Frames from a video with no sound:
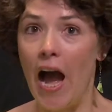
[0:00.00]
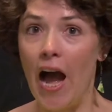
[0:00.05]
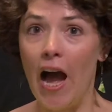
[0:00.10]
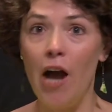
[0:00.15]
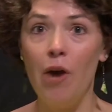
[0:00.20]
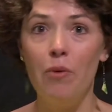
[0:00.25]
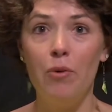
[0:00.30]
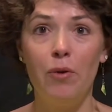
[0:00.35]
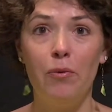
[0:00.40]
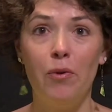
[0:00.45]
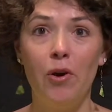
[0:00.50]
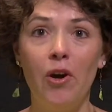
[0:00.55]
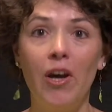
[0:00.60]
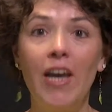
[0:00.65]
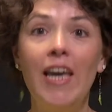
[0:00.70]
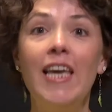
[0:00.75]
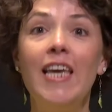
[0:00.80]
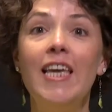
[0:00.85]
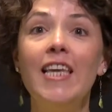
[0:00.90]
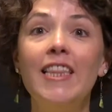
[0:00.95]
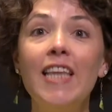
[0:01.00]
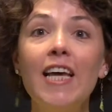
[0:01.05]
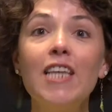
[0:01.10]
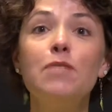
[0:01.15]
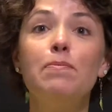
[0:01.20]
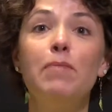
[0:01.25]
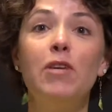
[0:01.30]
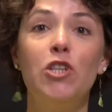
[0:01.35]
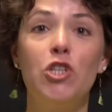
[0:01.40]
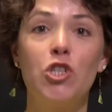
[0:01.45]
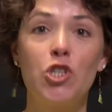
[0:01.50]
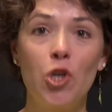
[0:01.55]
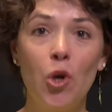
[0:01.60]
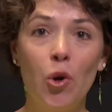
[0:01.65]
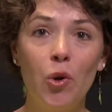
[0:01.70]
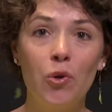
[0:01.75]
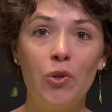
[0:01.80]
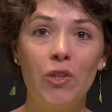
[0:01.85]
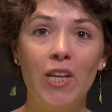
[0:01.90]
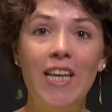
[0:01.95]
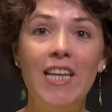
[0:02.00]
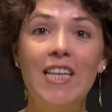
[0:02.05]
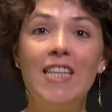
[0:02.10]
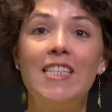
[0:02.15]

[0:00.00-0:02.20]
However, it has been shown